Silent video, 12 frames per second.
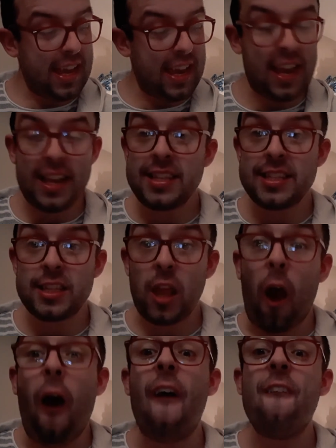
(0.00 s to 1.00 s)
It's
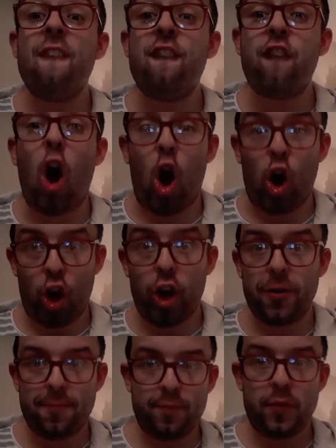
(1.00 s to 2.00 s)
fog.
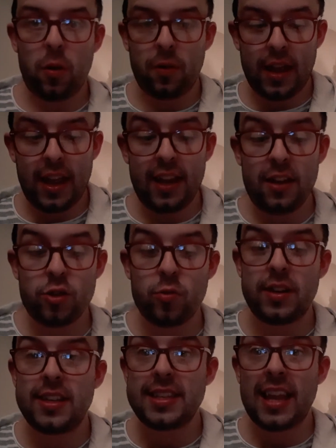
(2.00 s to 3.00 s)
Okay, so in
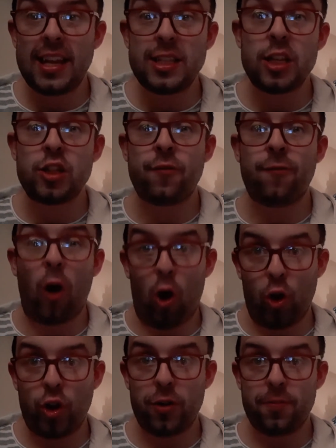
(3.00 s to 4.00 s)
this case, it's
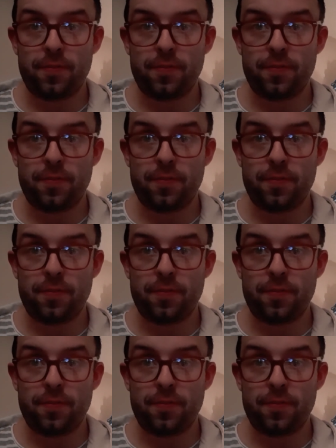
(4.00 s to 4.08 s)
fog.